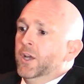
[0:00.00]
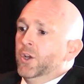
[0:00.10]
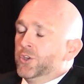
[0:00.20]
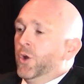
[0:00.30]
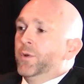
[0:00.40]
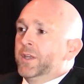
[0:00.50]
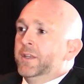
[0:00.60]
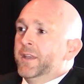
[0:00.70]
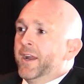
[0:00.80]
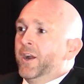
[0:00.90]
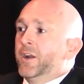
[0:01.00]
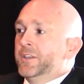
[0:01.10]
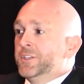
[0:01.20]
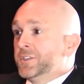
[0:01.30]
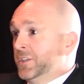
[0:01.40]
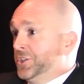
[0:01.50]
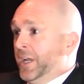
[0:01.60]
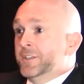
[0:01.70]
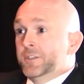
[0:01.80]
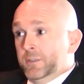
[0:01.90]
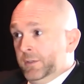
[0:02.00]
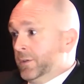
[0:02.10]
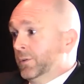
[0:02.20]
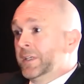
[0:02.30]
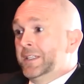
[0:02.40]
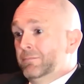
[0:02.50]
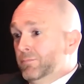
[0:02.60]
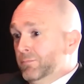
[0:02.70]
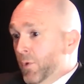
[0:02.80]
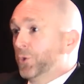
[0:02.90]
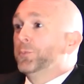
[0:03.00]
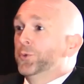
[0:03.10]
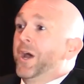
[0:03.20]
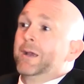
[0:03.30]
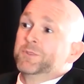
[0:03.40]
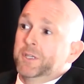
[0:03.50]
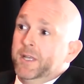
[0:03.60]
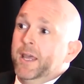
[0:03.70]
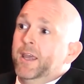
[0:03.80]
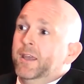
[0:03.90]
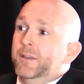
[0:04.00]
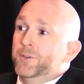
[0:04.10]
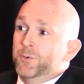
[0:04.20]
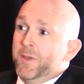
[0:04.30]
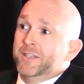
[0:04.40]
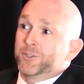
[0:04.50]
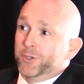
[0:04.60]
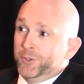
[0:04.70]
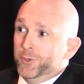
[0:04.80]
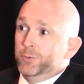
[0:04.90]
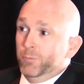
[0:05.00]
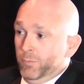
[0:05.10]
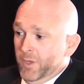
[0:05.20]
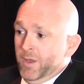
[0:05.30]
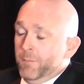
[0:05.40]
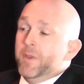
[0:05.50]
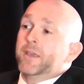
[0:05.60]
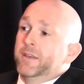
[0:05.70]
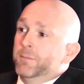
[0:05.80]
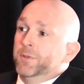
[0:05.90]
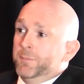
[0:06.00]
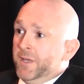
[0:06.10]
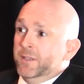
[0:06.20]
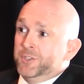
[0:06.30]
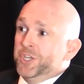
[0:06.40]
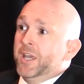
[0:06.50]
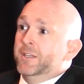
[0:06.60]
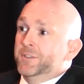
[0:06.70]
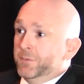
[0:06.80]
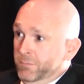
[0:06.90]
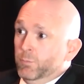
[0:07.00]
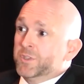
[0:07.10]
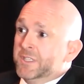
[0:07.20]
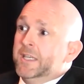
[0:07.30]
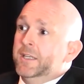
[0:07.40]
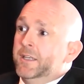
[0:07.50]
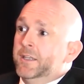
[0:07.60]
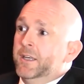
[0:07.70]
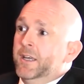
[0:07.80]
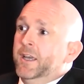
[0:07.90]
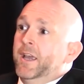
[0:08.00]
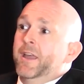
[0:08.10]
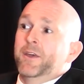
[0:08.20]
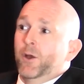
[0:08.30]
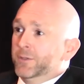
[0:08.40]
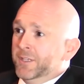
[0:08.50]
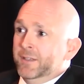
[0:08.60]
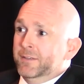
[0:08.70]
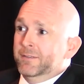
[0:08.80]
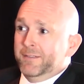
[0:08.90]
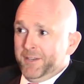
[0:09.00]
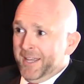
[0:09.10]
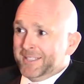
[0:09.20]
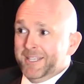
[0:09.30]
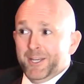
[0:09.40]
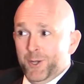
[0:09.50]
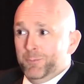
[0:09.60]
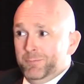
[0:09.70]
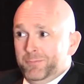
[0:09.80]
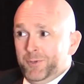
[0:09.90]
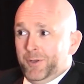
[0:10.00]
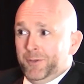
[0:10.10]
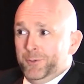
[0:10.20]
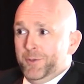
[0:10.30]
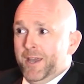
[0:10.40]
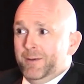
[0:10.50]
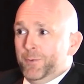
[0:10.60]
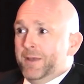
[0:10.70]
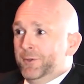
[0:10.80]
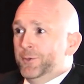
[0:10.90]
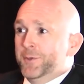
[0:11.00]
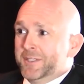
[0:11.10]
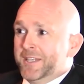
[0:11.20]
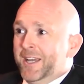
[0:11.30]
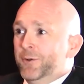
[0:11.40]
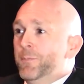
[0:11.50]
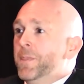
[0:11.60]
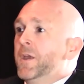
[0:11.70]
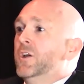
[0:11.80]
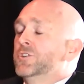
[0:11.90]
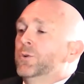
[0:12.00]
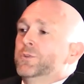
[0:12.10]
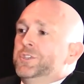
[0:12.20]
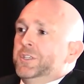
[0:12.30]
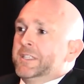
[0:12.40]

going in there, and just the changes literally multiple times a day. You may start to make and implement a change that was needed, and then all of a sudden the next day, nope, I'll do that. We have to do this now. So it was just